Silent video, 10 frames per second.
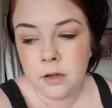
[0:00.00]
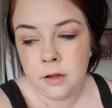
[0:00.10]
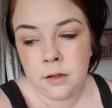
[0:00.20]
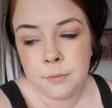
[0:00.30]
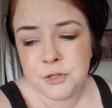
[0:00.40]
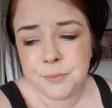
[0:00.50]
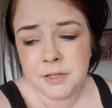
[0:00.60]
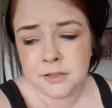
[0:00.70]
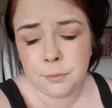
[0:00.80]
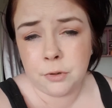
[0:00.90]
um, which
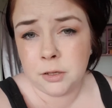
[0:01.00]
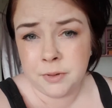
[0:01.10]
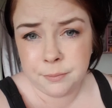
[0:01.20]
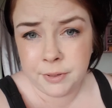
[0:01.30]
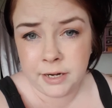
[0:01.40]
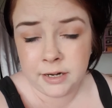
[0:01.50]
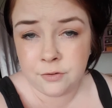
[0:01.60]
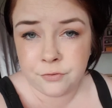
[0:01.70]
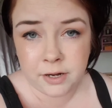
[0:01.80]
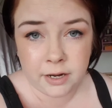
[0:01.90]
means I'll probably be in pain
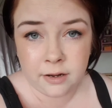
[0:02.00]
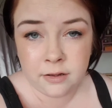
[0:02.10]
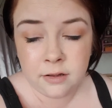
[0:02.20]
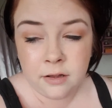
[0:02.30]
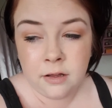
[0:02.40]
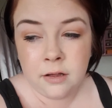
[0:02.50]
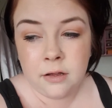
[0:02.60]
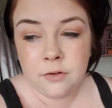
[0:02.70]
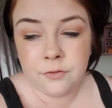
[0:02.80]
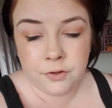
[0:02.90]
every day
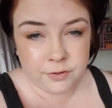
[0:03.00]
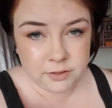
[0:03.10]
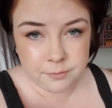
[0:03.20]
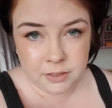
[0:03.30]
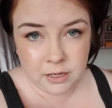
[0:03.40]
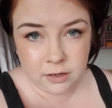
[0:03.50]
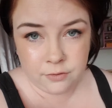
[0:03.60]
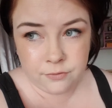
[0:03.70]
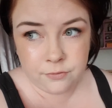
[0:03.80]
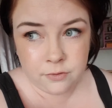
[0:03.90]
for the rest of my
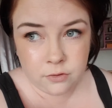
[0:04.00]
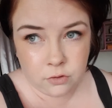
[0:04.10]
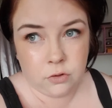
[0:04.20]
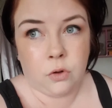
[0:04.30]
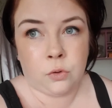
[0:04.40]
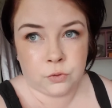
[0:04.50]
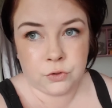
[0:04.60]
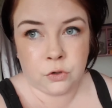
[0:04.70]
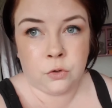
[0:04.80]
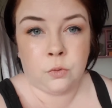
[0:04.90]
life.
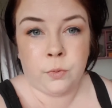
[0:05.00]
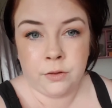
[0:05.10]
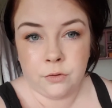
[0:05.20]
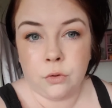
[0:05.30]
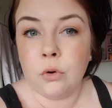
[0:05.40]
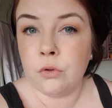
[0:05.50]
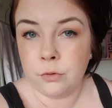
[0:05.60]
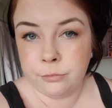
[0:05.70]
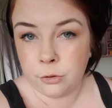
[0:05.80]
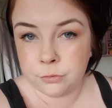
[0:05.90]
Also, with
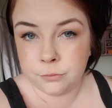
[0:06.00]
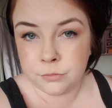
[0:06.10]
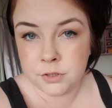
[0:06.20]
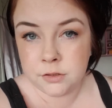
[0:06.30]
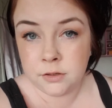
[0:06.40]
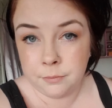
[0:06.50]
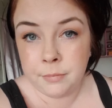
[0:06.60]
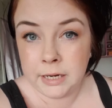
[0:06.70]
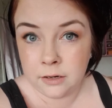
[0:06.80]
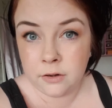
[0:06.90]
other problems that
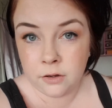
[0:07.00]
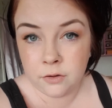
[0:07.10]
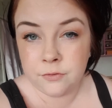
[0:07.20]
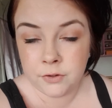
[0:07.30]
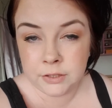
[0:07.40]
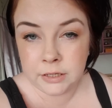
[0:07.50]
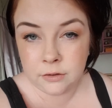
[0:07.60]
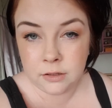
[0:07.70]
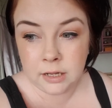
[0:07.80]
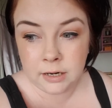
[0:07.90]
may occur further
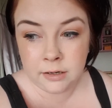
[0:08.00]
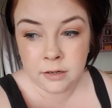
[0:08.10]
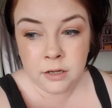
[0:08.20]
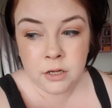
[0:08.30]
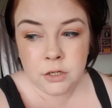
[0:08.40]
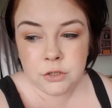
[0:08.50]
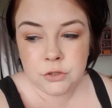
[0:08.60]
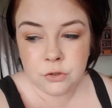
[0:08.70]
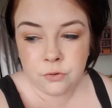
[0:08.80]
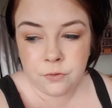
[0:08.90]
down the line.
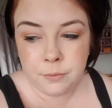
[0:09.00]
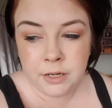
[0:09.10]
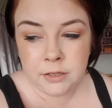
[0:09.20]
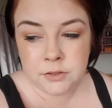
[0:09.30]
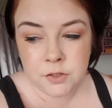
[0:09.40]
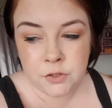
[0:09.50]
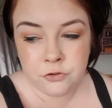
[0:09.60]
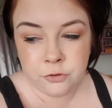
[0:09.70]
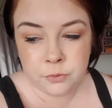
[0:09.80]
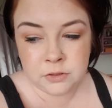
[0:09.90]
So for me,
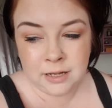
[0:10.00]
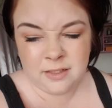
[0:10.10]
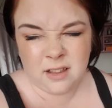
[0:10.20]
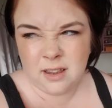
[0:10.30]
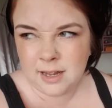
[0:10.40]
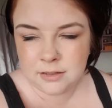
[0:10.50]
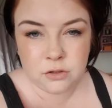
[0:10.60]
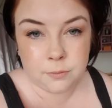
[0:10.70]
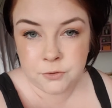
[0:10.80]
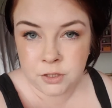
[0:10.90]
surgery was like the
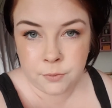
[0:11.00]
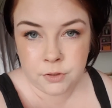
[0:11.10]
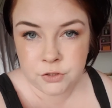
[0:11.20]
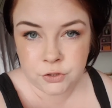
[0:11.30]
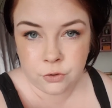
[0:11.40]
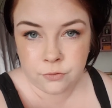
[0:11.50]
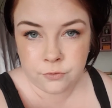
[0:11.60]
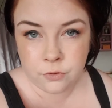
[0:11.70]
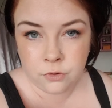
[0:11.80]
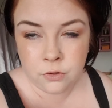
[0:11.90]
last option I wanted to go
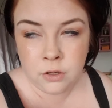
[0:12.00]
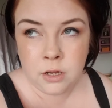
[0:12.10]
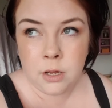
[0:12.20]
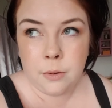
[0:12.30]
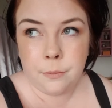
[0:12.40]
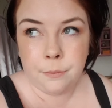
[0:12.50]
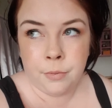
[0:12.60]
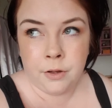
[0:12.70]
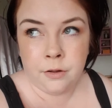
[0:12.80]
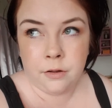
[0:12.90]
for,
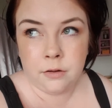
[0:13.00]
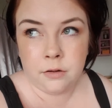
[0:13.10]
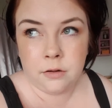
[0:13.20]
but